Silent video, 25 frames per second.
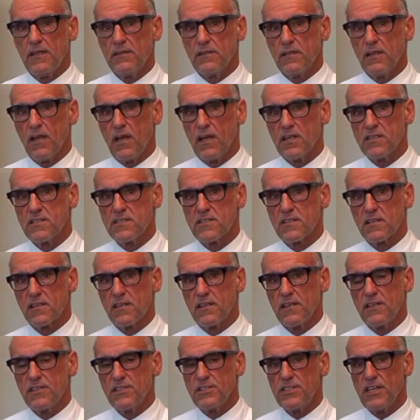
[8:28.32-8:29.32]
In the last
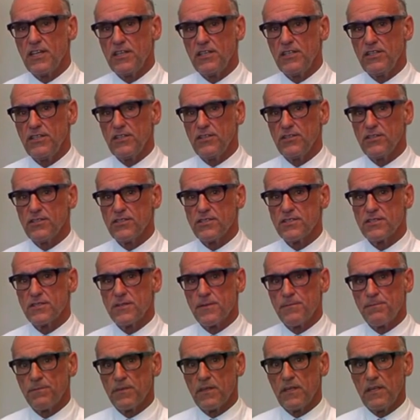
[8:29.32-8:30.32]
10
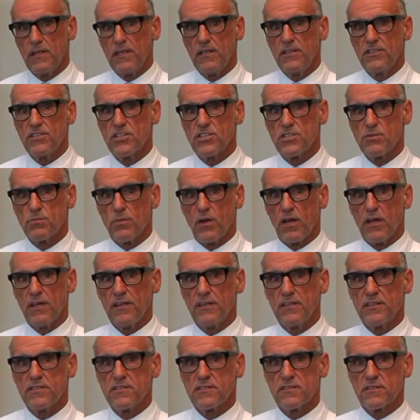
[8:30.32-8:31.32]
years,
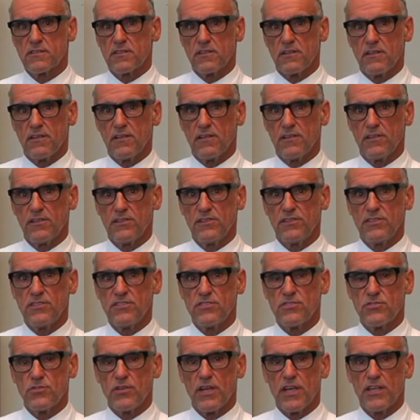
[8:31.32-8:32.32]
interspinous
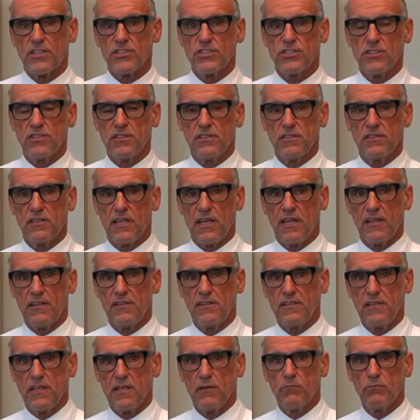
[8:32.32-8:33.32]
distraction
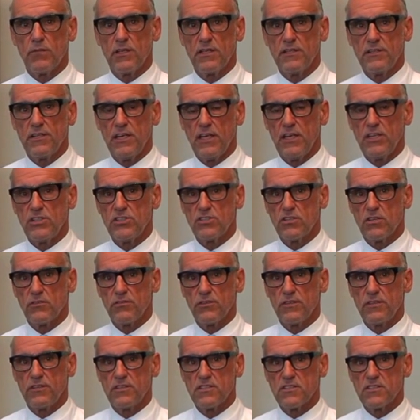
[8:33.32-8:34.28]
and the implantation of